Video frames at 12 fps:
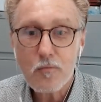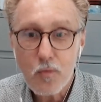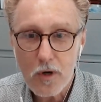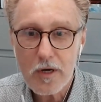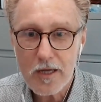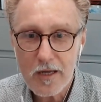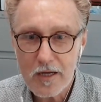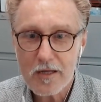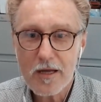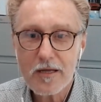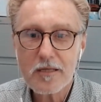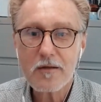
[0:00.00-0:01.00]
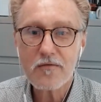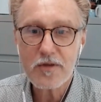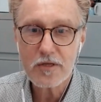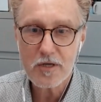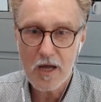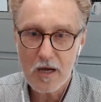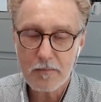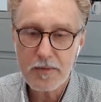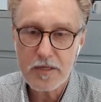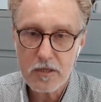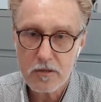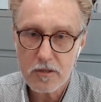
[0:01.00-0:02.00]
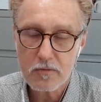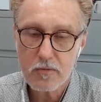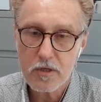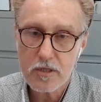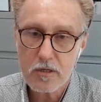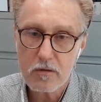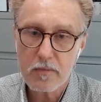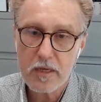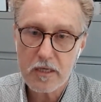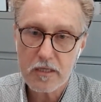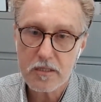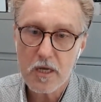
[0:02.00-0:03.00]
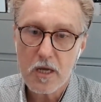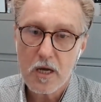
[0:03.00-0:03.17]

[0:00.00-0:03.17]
working collectively to help each other and support each other, because